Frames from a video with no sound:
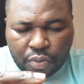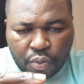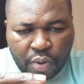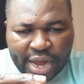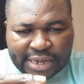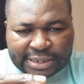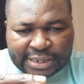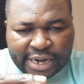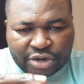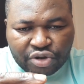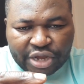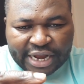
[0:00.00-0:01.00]
Why is it
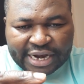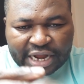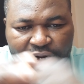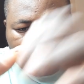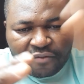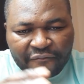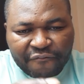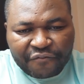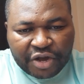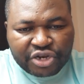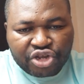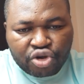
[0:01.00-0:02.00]
that you cannot
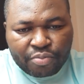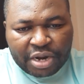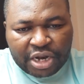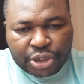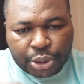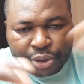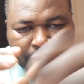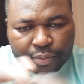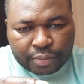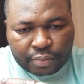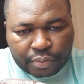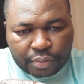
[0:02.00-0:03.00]
fund your military?
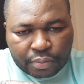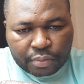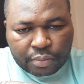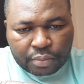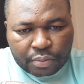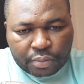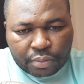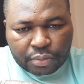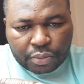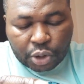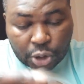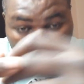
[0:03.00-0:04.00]

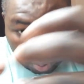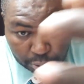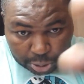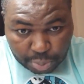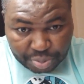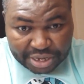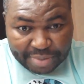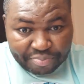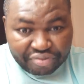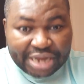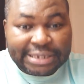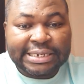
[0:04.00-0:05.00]
You're supposed to be the
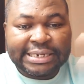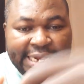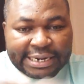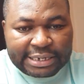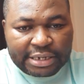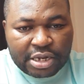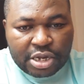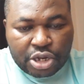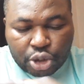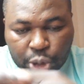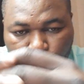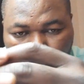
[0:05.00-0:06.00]
president.
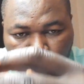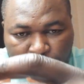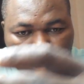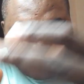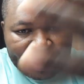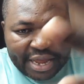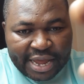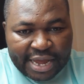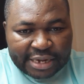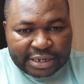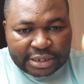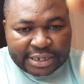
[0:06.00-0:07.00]
You're supposed to be
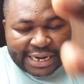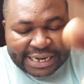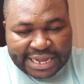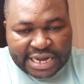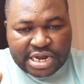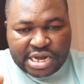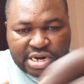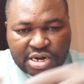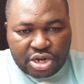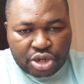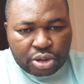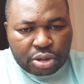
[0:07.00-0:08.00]
the leader.
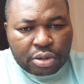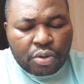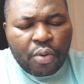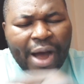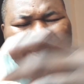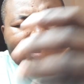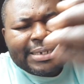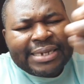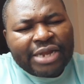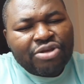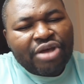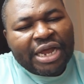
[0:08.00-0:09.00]
Why is it
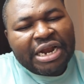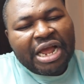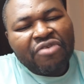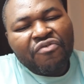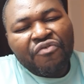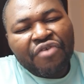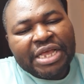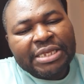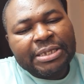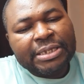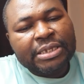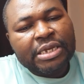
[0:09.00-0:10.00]
that you cannot
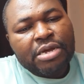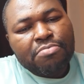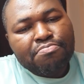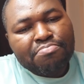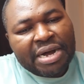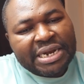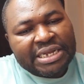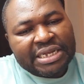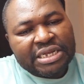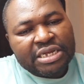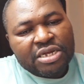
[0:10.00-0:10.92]
raise money